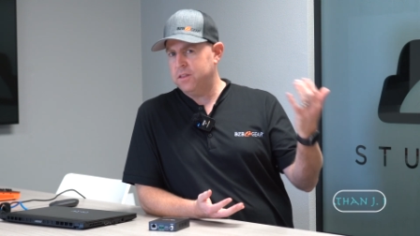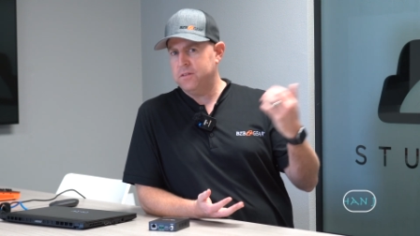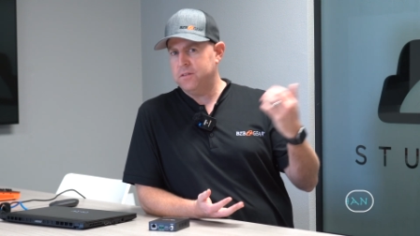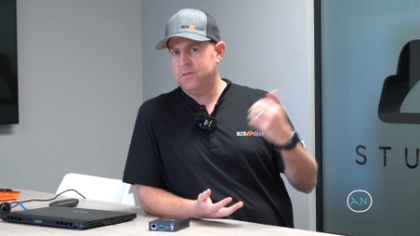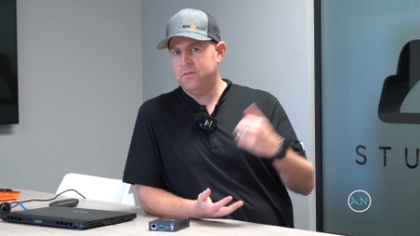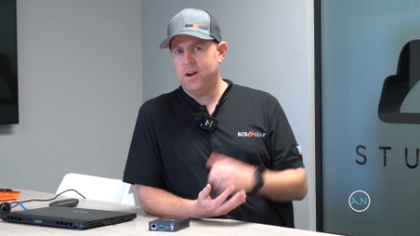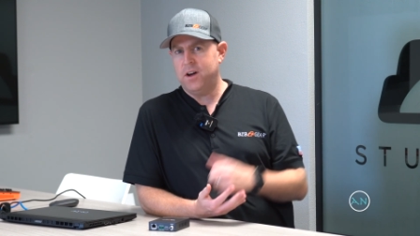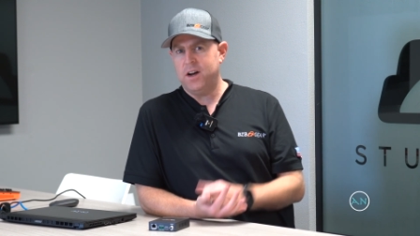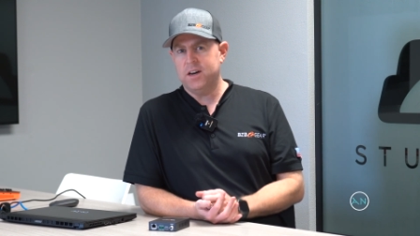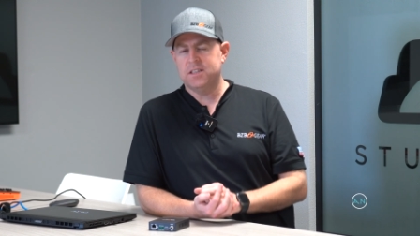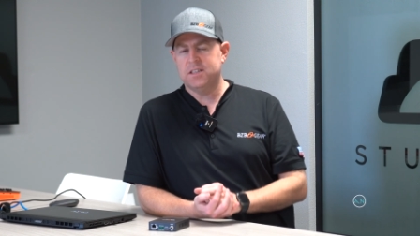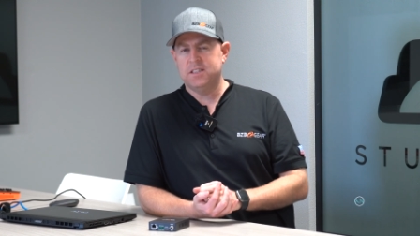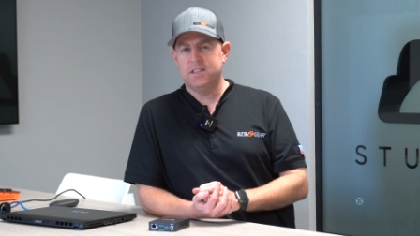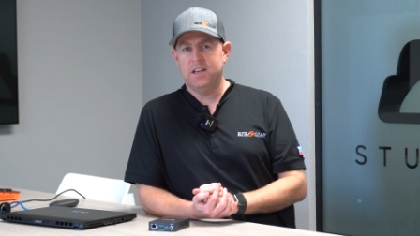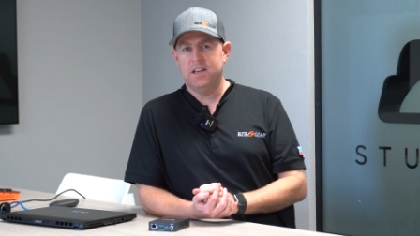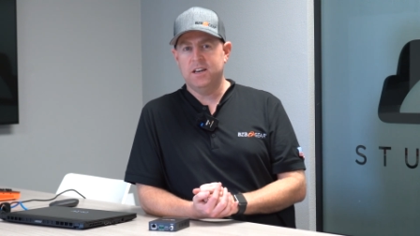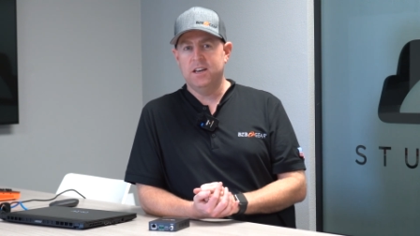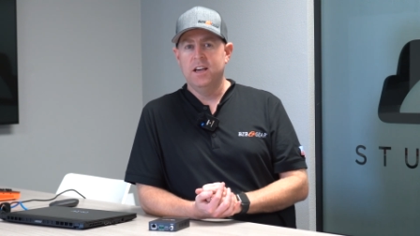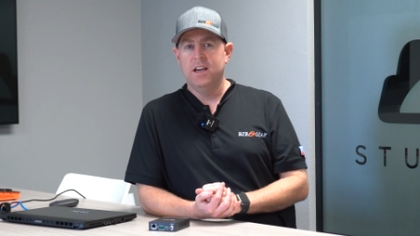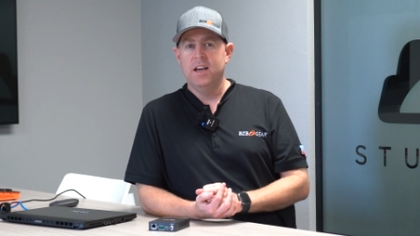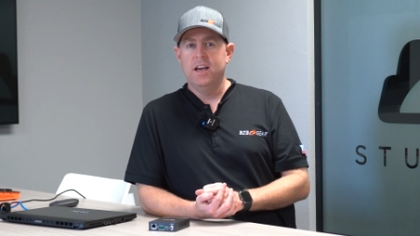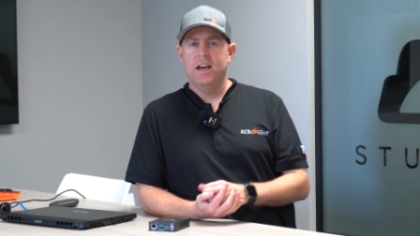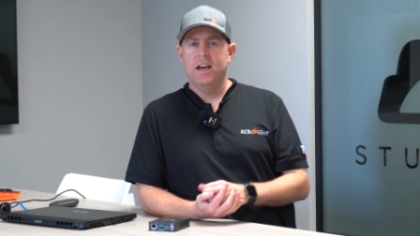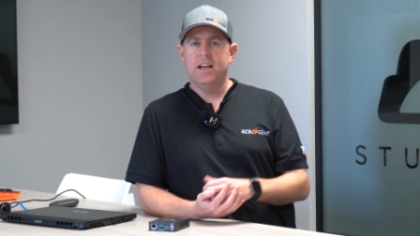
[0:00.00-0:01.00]
the Fox
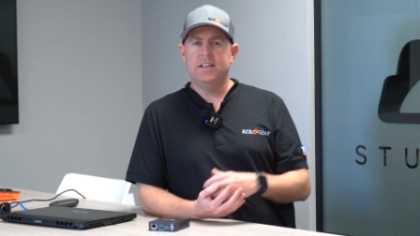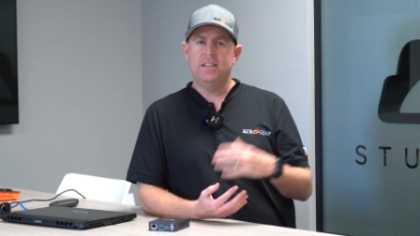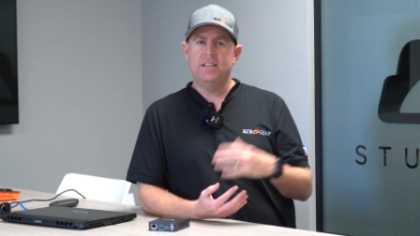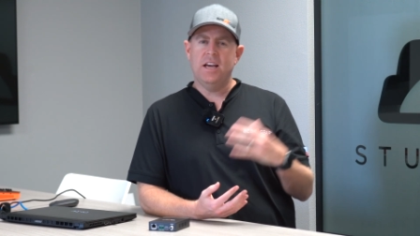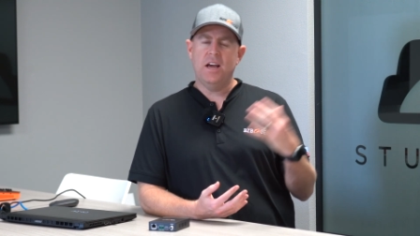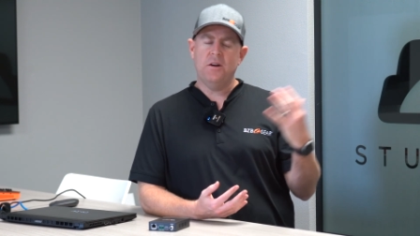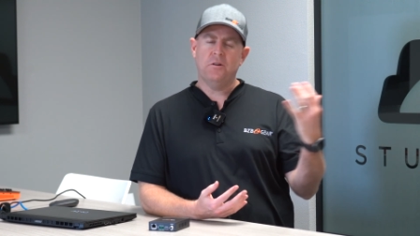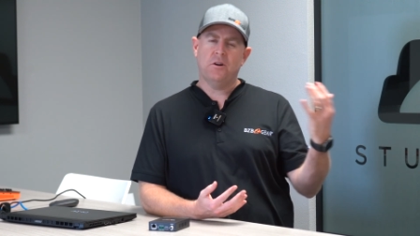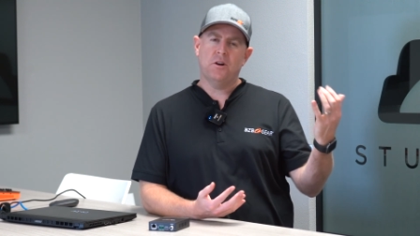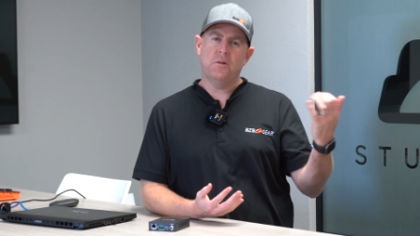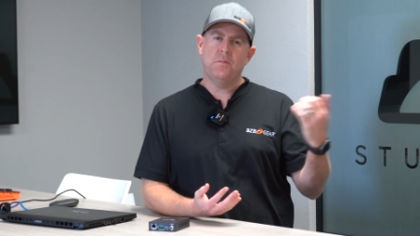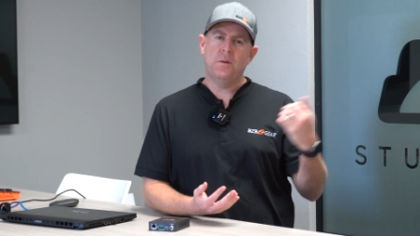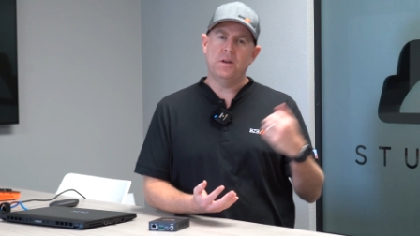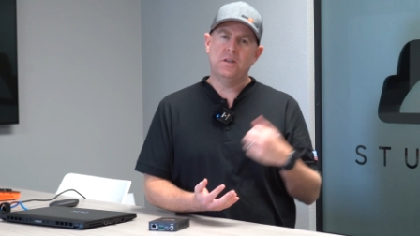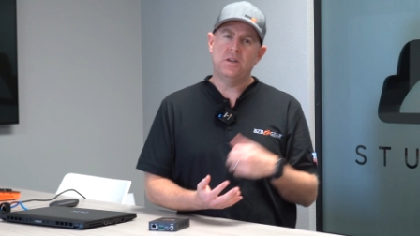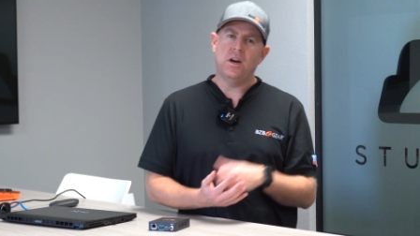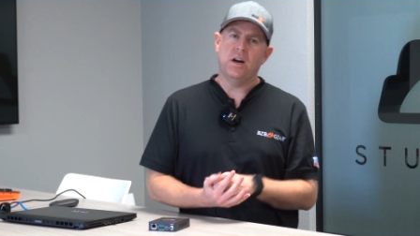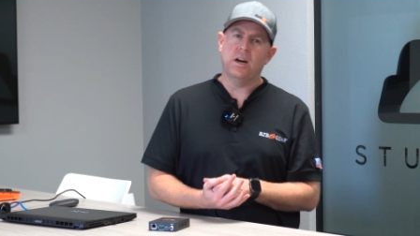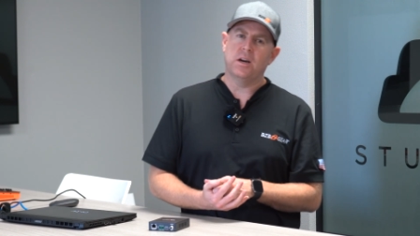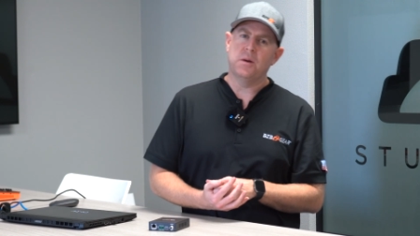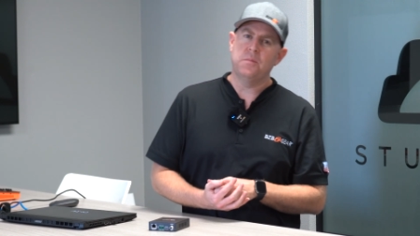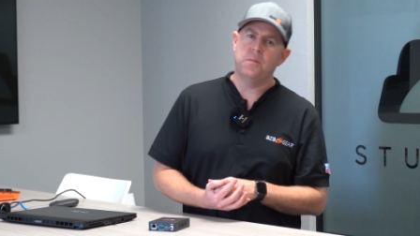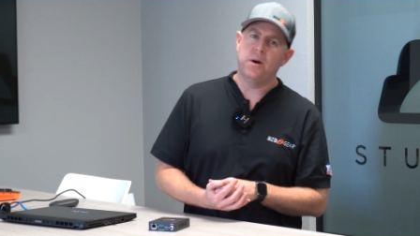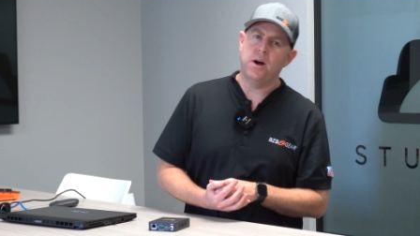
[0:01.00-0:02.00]
Inn, and today we're going to be
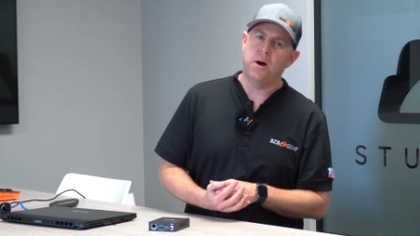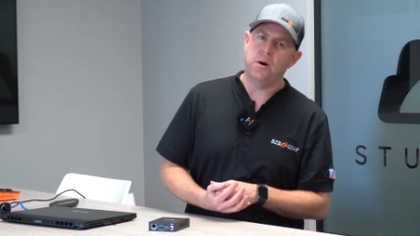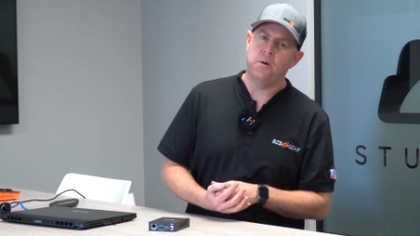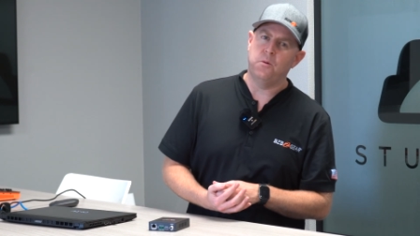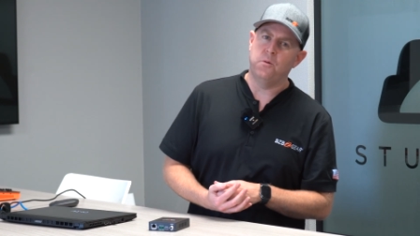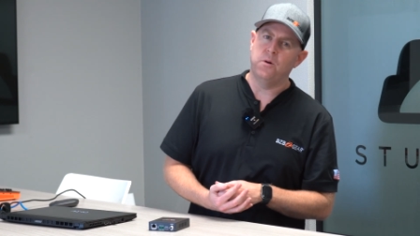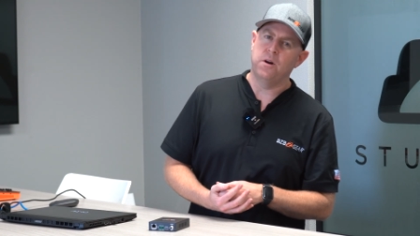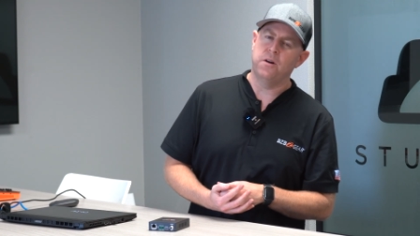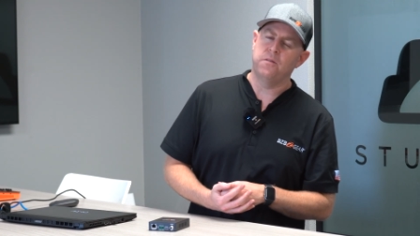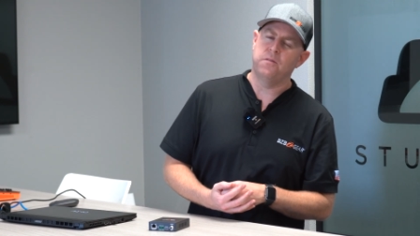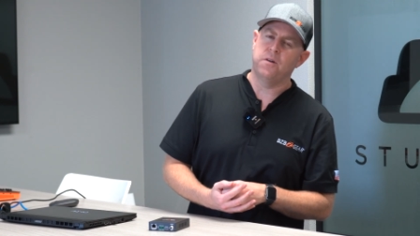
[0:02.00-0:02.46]
talking about one of